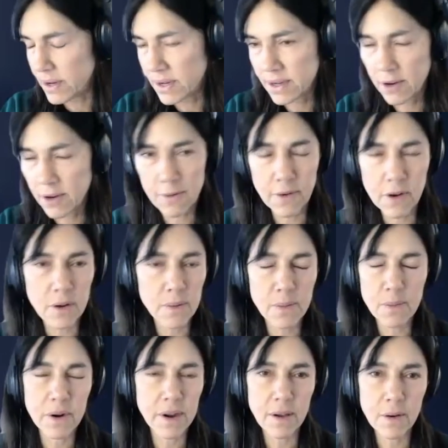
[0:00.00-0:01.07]

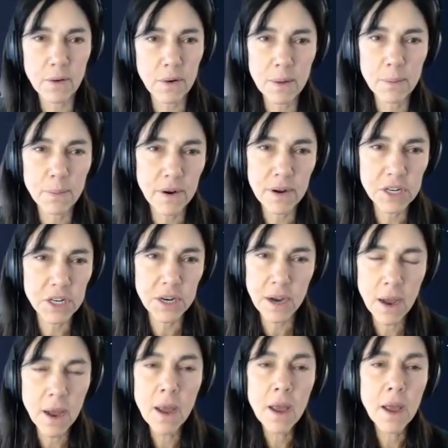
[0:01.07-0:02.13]
Desolvo, what do you call it, Pyja.